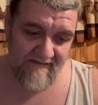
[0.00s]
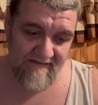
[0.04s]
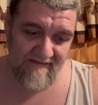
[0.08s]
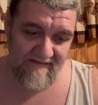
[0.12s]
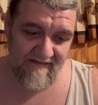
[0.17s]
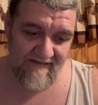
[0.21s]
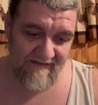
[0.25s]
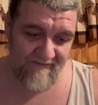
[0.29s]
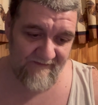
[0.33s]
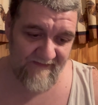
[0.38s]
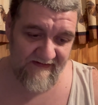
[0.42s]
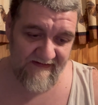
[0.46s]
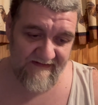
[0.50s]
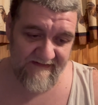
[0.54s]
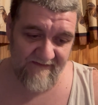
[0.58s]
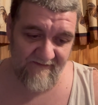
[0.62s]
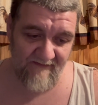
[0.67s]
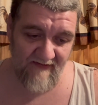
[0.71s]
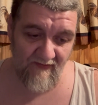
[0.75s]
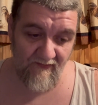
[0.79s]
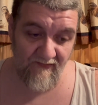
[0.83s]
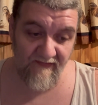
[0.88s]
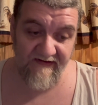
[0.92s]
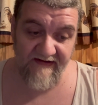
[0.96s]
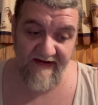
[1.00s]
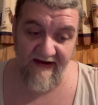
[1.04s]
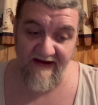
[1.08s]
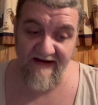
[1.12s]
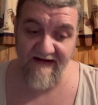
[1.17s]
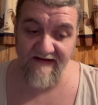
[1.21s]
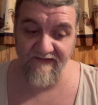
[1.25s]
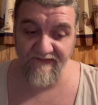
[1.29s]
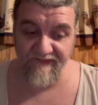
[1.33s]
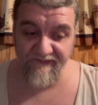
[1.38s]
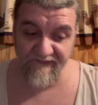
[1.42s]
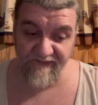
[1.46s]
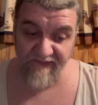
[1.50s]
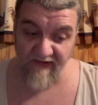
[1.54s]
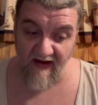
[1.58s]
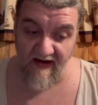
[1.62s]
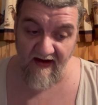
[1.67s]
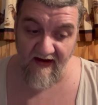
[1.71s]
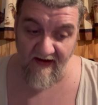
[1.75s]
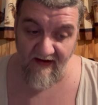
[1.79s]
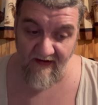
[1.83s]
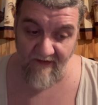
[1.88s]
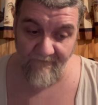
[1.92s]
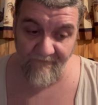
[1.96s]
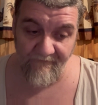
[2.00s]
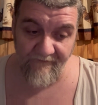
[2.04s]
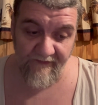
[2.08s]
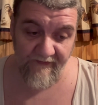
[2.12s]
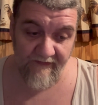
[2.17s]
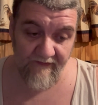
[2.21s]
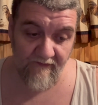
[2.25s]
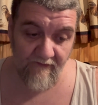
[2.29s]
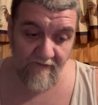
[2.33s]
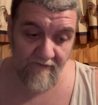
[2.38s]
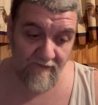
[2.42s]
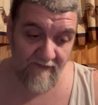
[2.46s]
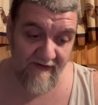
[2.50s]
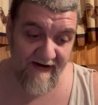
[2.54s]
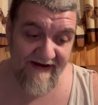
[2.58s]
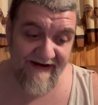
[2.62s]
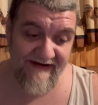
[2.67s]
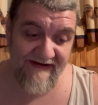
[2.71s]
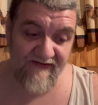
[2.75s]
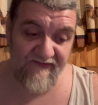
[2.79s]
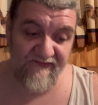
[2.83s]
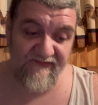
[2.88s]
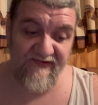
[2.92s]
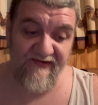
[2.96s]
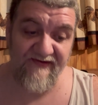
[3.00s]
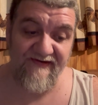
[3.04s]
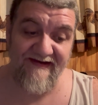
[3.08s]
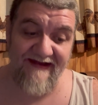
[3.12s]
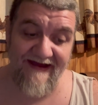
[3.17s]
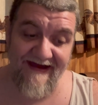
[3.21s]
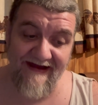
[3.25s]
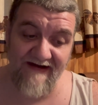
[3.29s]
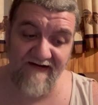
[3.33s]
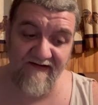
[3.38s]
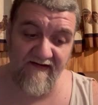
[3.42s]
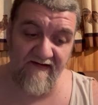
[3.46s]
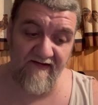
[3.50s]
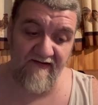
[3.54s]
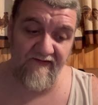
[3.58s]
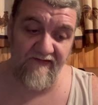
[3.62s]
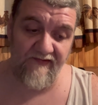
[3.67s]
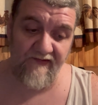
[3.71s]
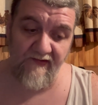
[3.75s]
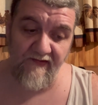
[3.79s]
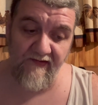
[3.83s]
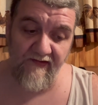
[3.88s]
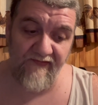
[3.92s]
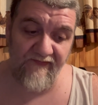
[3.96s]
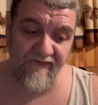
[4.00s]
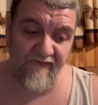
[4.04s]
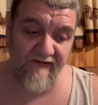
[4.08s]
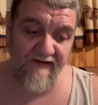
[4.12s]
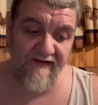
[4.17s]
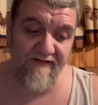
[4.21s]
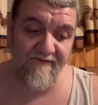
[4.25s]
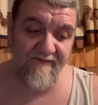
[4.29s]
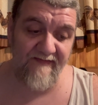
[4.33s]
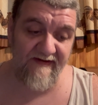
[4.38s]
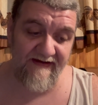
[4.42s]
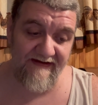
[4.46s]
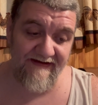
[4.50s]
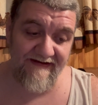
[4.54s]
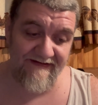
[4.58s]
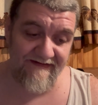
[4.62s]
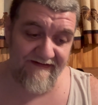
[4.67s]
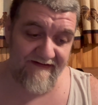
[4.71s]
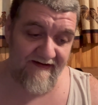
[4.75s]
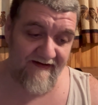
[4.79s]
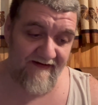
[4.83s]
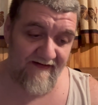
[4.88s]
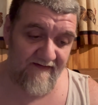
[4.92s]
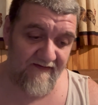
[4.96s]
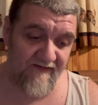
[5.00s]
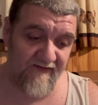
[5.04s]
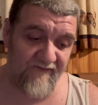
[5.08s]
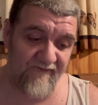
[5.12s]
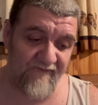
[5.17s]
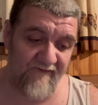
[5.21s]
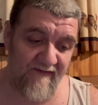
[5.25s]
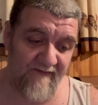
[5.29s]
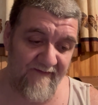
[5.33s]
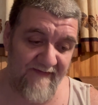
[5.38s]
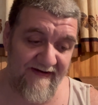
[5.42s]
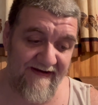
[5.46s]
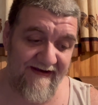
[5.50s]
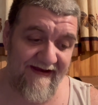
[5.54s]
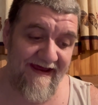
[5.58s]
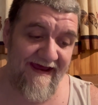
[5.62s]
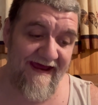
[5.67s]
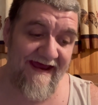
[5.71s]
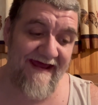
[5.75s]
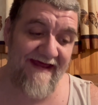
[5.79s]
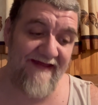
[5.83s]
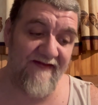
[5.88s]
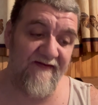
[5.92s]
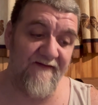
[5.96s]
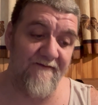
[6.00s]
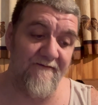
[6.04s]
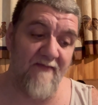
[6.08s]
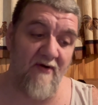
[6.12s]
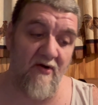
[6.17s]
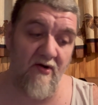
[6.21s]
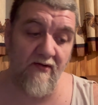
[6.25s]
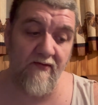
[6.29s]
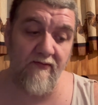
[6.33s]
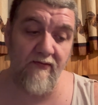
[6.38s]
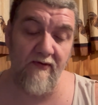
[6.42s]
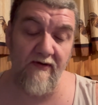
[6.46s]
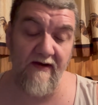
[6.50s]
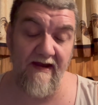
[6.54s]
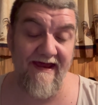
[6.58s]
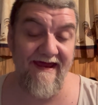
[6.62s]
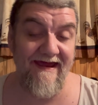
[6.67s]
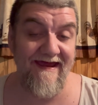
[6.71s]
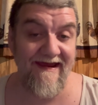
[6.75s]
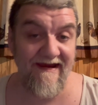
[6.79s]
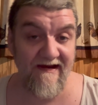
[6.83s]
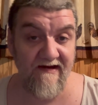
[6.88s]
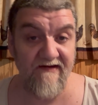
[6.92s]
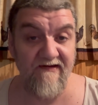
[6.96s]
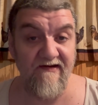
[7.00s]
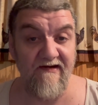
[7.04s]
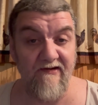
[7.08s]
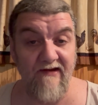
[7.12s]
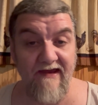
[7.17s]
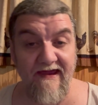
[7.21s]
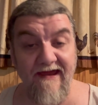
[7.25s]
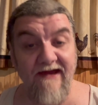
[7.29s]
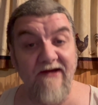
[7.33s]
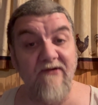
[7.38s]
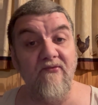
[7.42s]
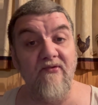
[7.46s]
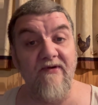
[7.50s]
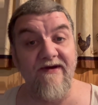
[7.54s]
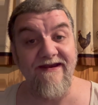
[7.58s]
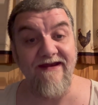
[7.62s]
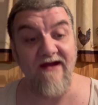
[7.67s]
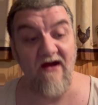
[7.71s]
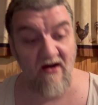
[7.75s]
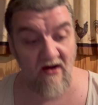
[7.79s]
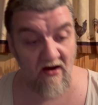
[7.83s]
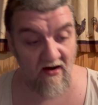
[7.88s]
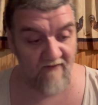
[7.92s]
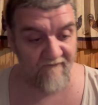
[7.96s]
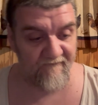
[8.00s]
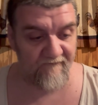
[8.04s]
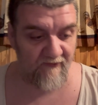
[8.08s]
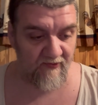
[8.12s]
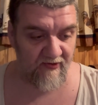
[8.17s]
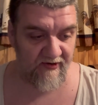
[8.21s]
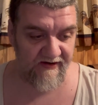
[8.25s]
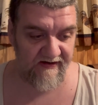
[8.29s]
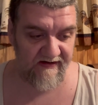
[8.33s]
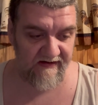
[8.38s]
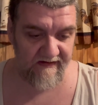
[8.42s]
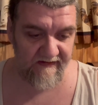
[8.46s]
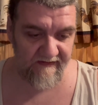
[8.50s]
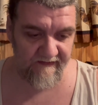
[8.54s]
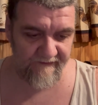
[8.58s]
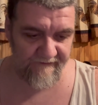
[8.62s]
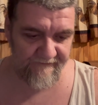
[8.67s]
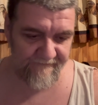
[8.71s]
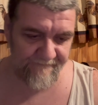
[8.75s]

I mean, come on. GameStop raised $933 million from an at-the-market equity offering.